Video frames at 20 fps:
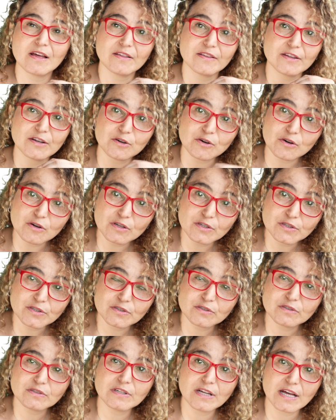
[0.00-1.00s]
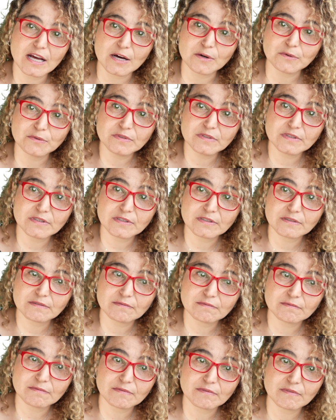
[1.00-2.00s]
There are also nouns
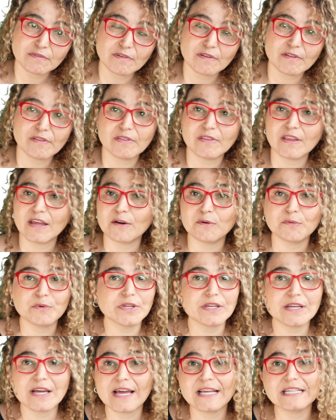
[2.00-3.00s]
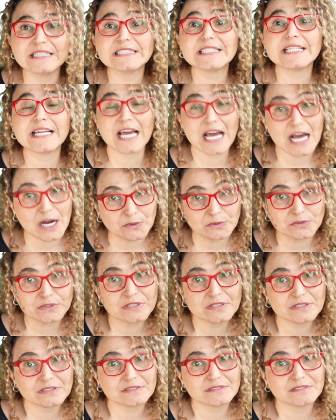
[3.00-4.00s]
that we can't
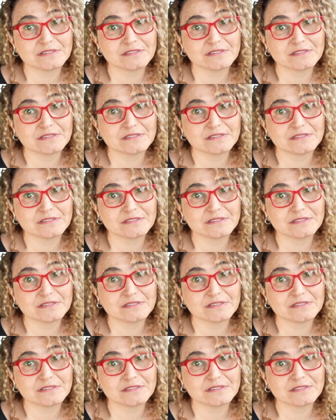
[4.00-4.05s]
count,